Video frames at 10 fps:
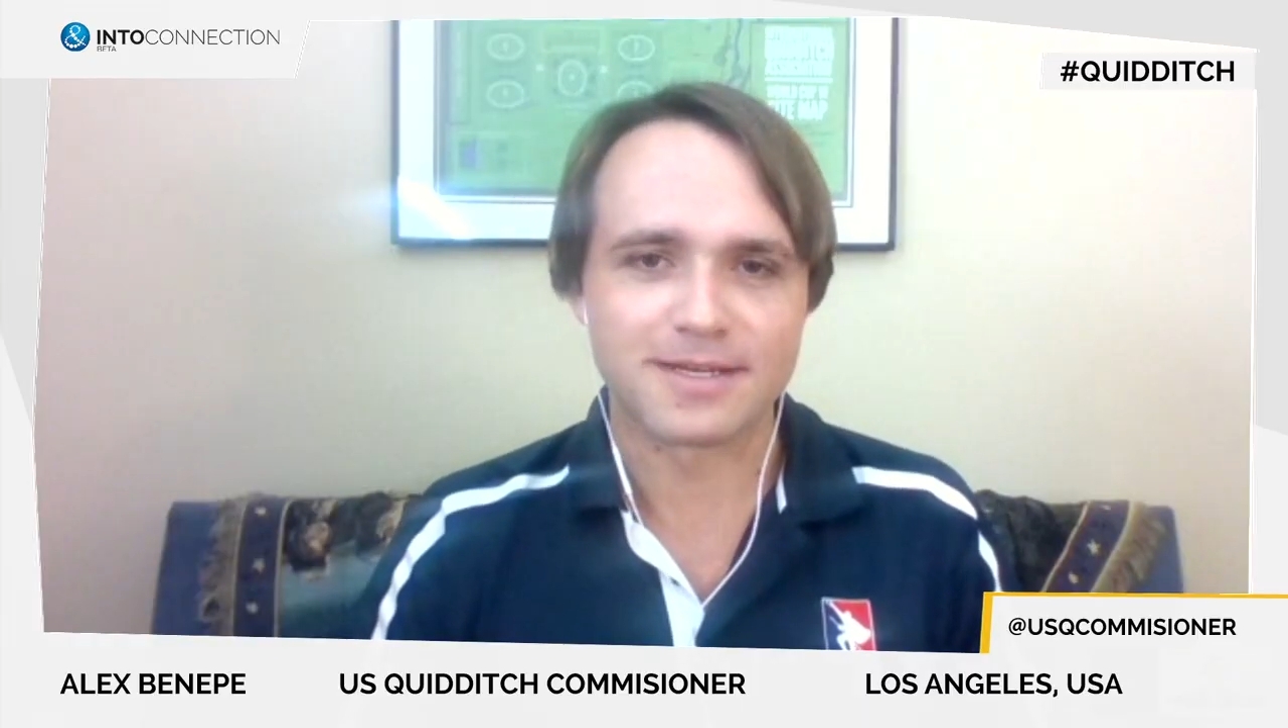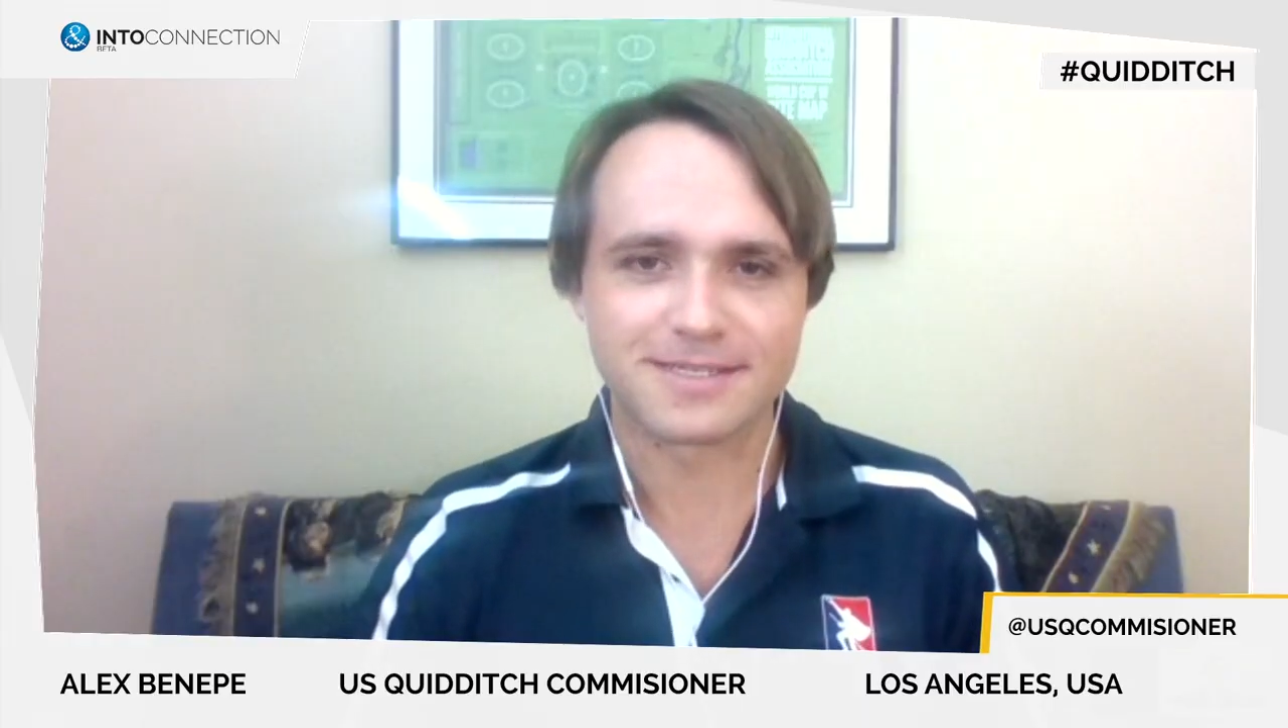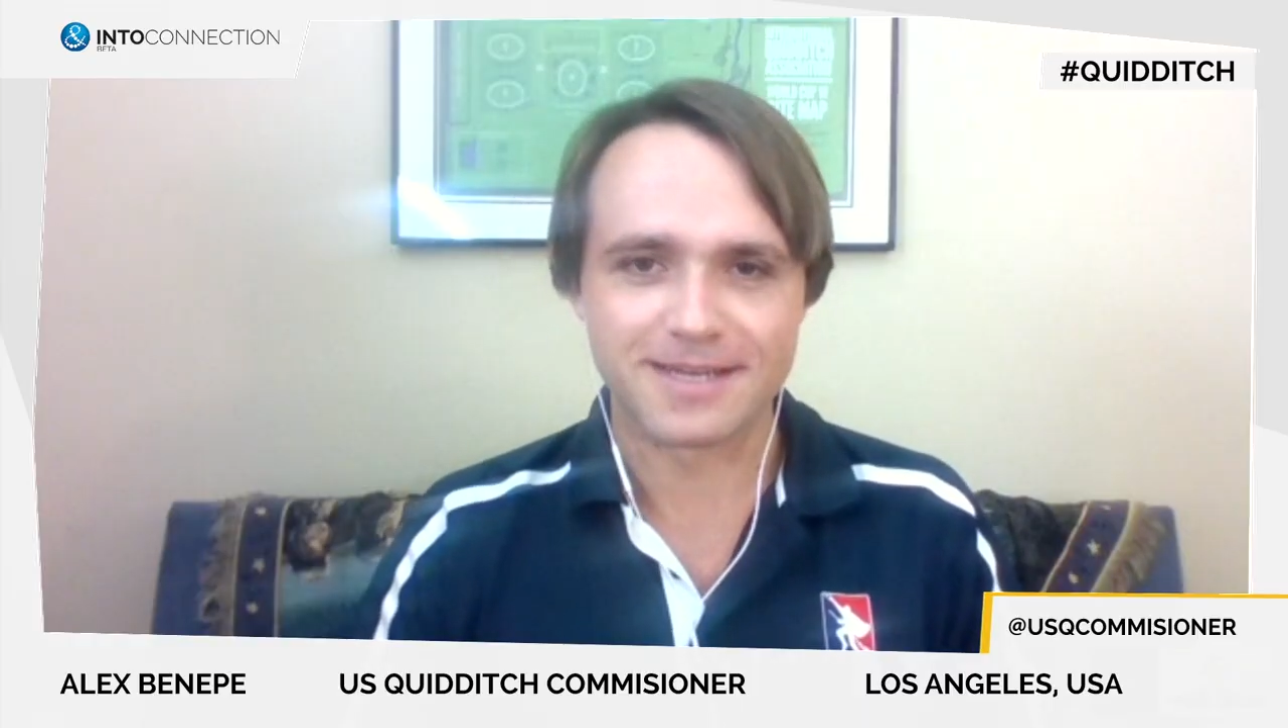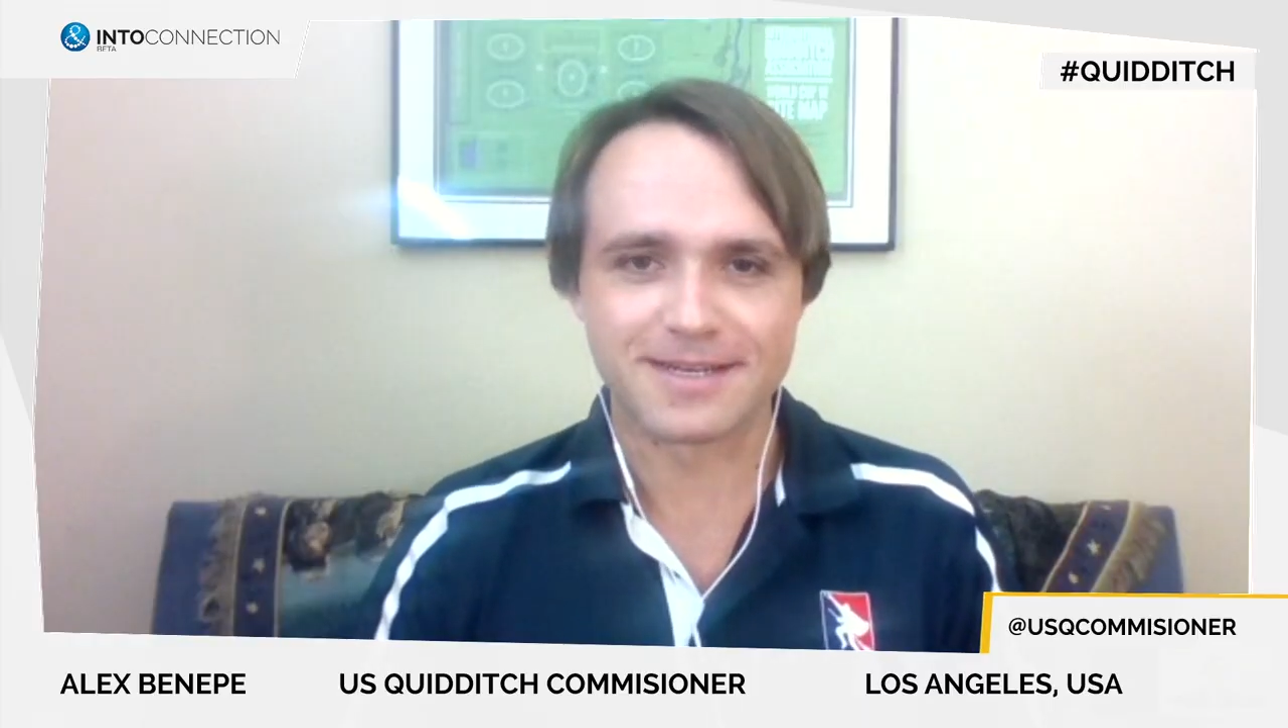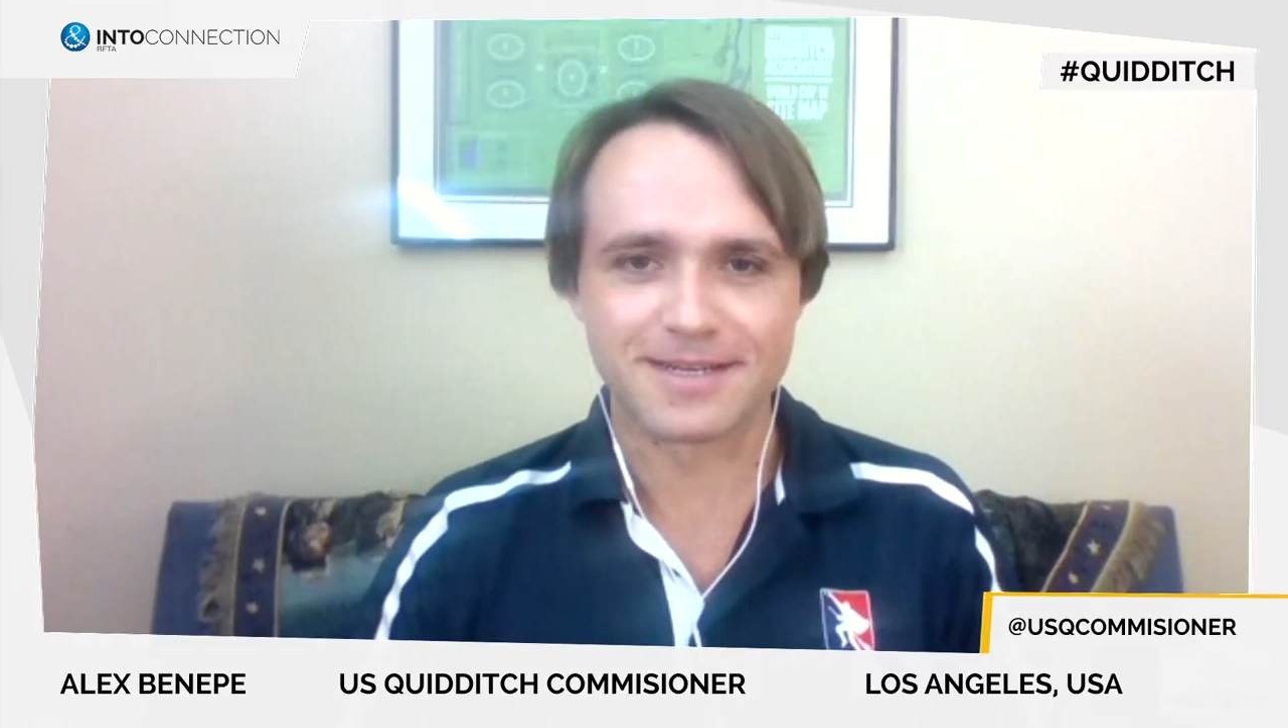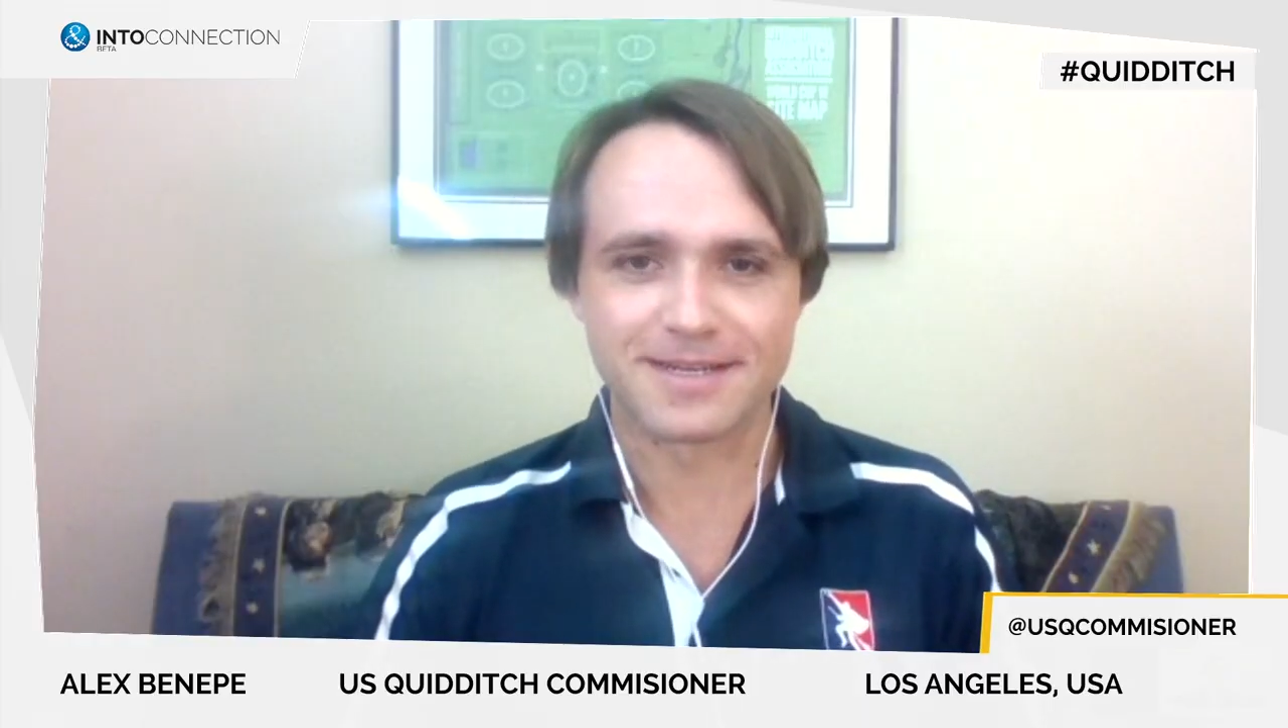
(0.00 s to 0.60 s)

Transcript: exciting